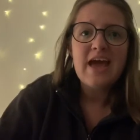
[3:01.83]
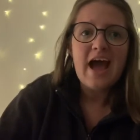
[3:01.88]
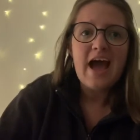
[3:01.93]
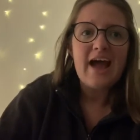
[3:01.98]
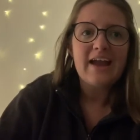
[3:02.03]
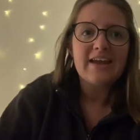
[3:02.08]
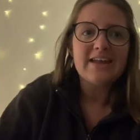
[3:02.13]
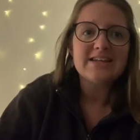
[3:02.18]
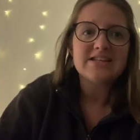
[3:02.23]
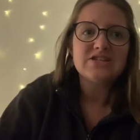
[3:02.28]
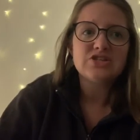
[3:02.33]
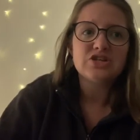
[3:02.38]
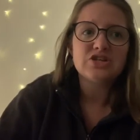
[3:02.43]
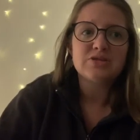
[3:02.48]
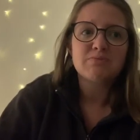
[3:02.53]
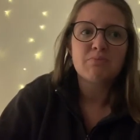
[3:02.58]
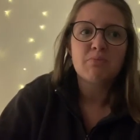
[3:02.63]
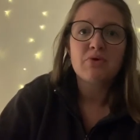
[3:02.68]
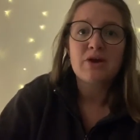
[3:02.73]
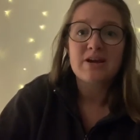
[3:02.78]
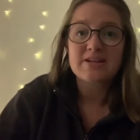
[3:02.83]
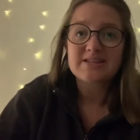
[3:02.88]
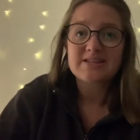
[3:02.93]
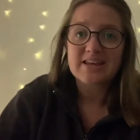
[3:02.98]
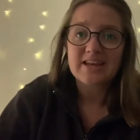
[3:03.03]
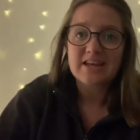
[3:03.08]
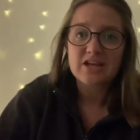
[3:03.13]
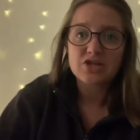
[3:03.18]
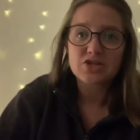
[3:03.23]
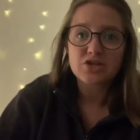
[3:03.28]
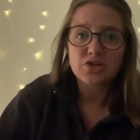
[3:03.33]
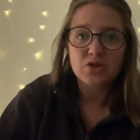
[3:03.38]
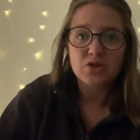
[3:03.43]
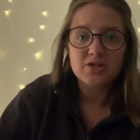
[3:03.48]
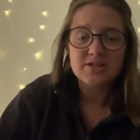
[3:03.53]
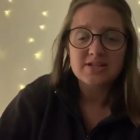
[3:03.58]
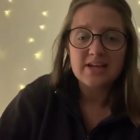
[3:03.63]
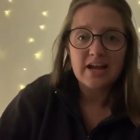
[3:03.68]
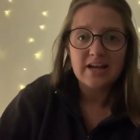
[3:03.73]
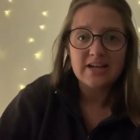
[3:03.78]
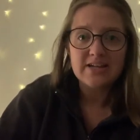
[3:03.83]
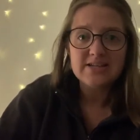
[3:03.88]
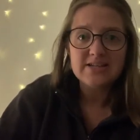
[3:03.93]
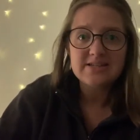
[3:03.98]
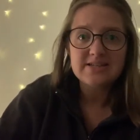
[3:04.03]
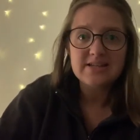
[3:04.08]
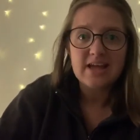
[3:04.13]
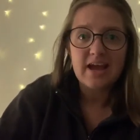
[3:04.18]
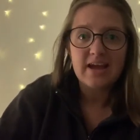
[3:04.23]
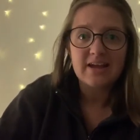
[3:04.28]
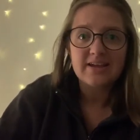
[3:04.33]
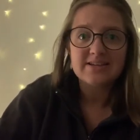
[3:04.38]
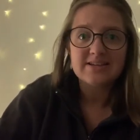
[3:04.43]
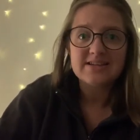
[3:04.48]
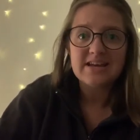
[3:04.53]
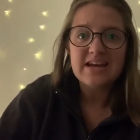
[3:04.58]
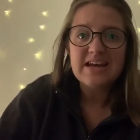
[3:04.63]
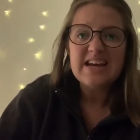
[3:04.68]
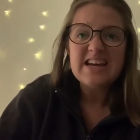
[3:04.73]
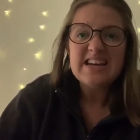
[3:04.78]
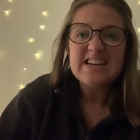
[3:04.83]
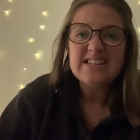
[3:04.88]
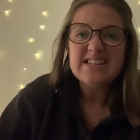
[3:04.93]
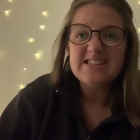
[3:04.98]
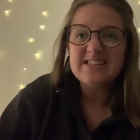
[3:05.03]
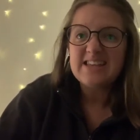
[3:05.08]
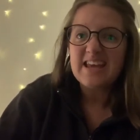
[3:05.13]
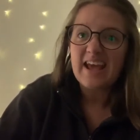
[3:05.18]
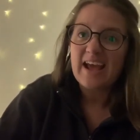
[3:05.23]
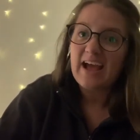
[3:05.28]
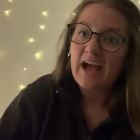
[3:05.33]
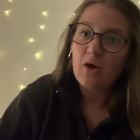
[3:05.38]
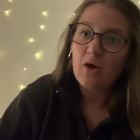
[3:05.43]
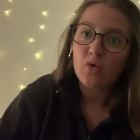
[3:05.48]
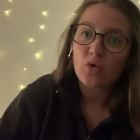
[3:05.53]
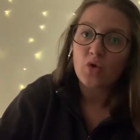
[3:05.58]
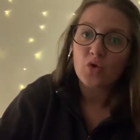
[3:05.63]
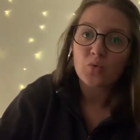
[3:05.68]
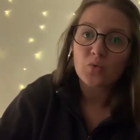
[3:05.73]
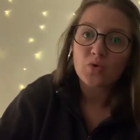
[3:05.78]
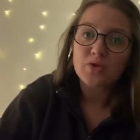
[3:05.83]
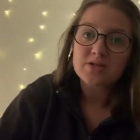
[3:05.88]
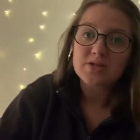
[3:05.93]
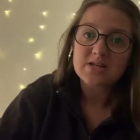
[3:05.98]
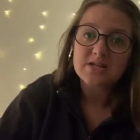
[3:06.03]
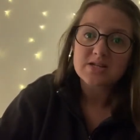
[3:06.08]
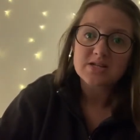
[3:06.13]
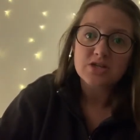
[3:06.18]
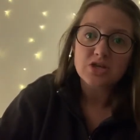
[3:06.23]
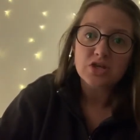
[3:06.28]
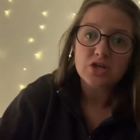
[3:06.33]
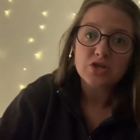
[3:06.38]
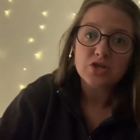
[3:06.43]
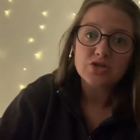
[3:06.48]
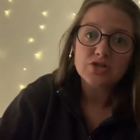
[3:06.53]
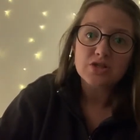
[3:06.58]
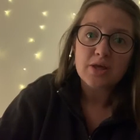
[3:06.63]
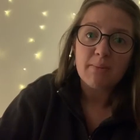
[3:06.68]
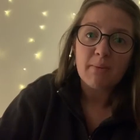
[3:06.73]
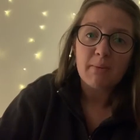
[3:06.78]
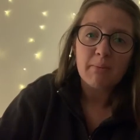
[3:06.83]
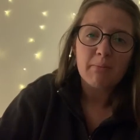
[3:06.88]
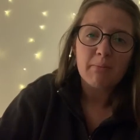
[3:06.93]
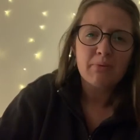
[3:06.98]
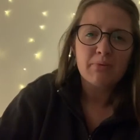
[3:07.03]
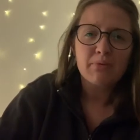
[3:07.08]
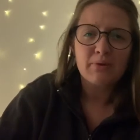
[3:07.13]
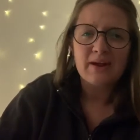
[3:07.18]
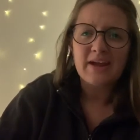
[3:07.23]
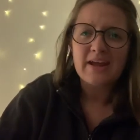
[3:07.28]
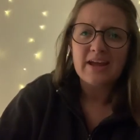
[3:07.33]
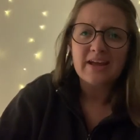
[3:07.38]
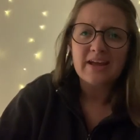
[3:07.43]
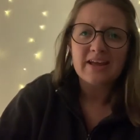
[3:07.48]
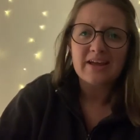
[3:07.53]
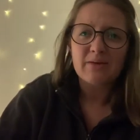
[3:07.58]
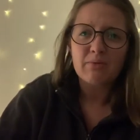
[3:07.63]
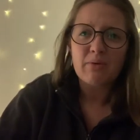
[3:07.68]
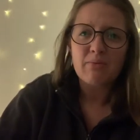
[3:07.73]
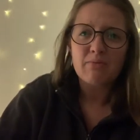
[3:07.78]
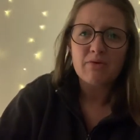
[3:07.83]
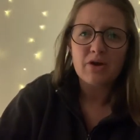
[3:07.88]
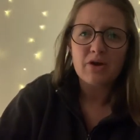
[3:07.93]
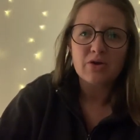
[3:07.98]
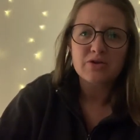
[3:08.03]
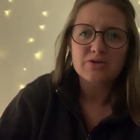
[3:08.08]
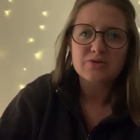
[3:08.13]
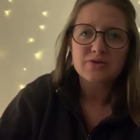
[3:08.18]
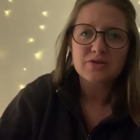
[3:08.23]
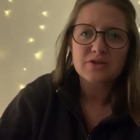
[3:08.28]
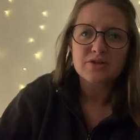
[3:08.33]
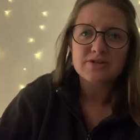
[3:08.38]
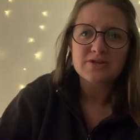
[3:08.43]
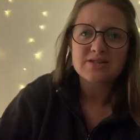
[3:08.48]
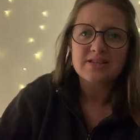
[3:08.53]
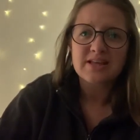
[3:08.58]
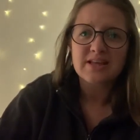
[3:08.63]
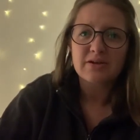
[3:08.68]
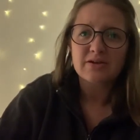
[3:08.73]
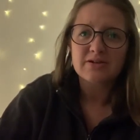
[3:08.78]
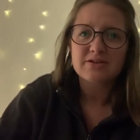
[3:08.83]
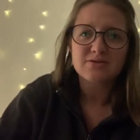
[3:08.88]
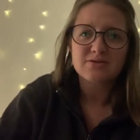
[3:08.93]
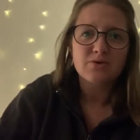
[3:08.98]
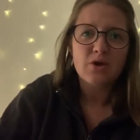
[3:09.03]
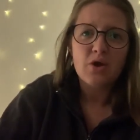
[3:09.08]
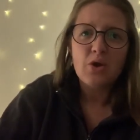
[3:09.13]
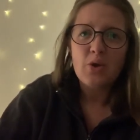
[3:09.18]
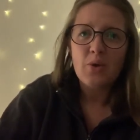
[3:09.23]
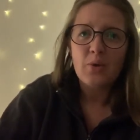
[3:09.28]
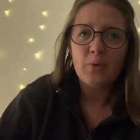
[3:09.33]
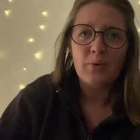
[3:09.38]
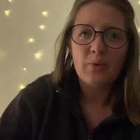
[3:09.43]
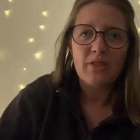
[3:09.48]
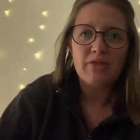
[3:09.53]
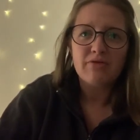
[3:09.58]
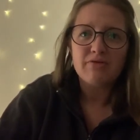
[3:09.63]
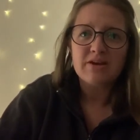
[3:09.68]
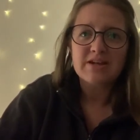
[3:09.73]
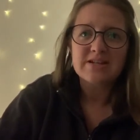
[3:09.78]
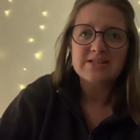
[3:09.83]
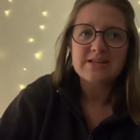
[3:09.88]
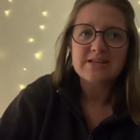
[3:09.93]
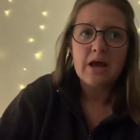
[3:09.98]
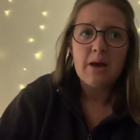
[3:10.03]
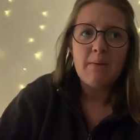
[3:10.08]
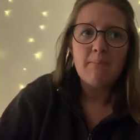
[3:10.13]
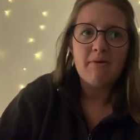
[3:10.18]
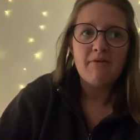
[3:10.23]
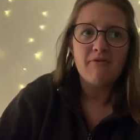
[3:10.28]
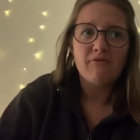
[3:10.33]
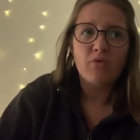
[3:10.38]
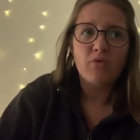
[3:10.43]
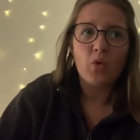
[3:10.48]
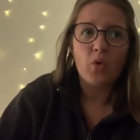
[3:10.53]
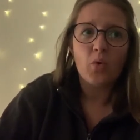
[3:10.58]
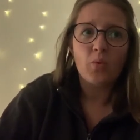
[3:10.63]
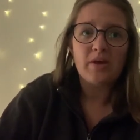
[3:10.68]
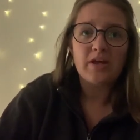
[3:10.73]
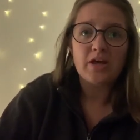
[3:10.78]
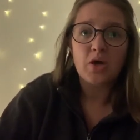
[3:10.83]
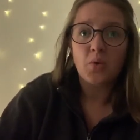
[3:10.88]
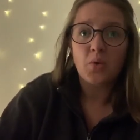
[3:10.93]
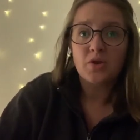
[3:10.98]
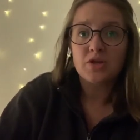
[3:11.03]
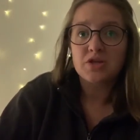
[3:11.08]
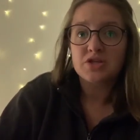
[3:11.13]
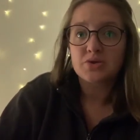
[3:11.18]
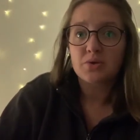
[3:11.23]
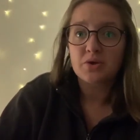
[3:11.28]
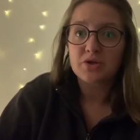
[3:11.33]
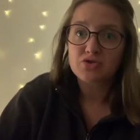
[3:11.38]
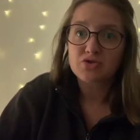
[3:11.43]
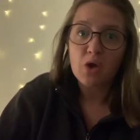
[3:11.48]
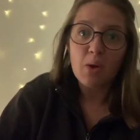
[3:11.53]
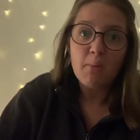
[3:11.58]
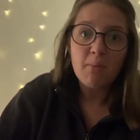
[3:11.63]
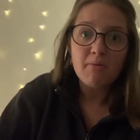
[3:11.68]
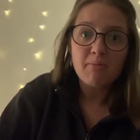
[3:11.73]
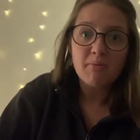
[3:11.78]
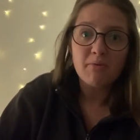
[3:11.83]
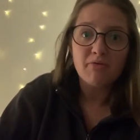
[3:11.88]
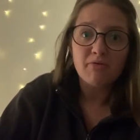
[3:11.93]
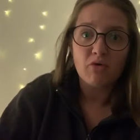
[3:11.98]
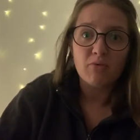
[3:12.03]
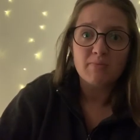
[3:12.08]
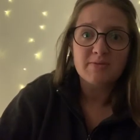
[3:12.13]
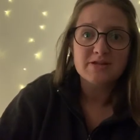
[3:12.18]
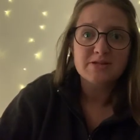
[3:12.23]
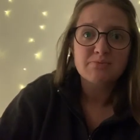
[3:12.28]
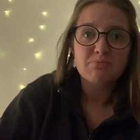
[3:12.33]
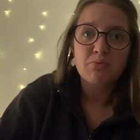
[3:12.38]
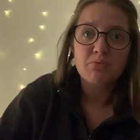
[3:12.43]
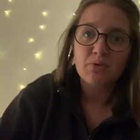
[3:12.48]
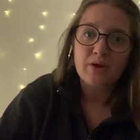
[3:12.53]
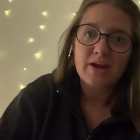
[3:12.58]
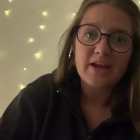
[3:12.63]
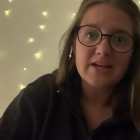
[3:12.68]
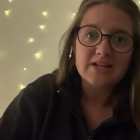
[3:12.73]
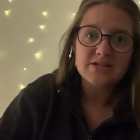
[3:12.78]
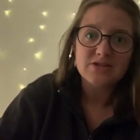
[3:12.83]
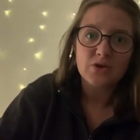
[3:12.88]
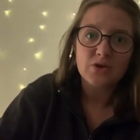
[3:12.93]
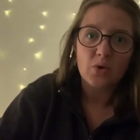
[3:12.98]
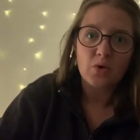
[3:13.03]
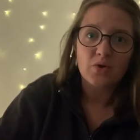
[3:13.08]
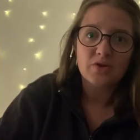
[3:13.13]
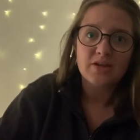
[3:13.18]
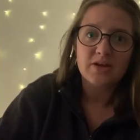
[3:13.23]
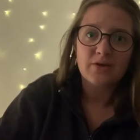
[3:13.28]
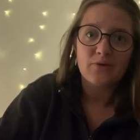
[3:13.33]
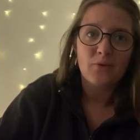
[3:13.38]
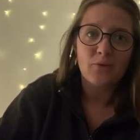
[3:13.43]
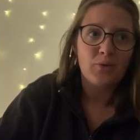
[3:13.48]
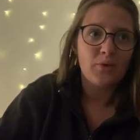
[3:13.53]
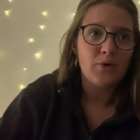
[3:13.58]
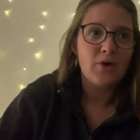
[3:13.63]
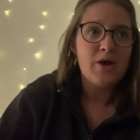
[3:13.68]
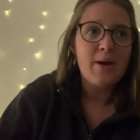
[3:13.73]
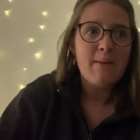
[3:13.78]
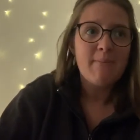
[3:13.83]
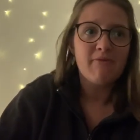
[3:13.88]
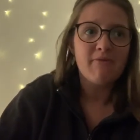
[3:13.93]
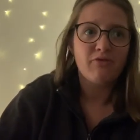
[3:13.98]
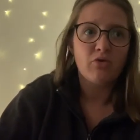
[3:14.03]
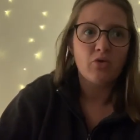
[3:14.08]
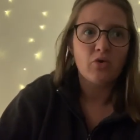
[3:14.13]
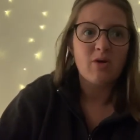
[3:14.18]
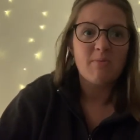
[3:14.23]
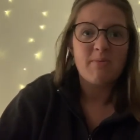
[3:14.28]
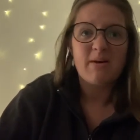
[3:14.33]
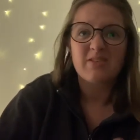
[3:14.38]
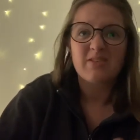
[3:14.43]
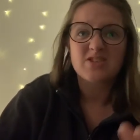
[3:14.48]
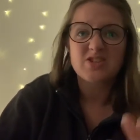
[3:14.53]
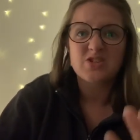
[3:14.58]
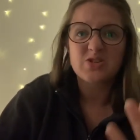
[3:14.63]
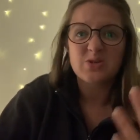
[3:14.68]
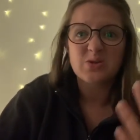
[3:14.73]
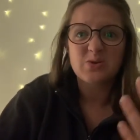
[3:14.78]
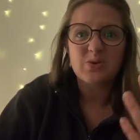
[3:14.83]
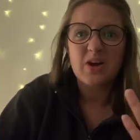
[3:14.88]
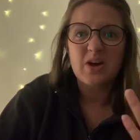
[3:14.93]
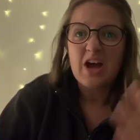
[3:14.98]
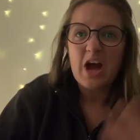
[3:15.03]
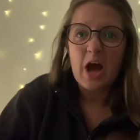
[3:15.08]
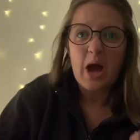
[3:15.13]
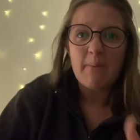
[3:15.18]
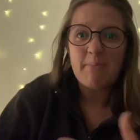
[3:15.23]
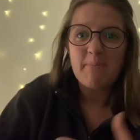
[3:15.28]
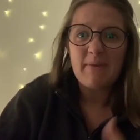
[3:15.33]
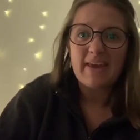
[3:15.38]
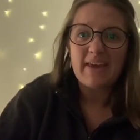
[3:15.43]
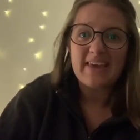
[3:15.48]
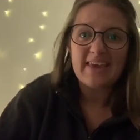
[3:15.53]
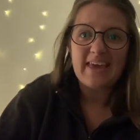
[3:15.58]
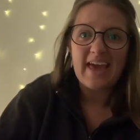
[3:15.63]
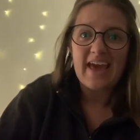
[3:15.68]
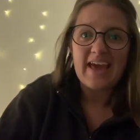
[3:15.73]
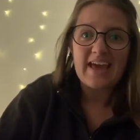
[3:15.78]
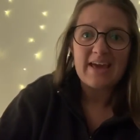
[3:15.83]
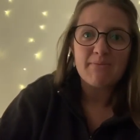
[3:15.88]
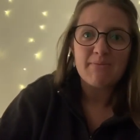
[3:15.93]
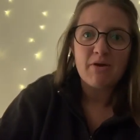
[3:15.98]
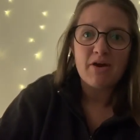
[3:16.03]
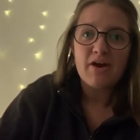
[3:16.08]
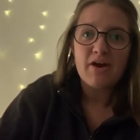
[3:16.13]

and it's just pressing into those talents and seeing how God wants us to use them and praying when we are doing these things, whether it's before we go and do a drama performance, praying to God, or before we're about to do a big game,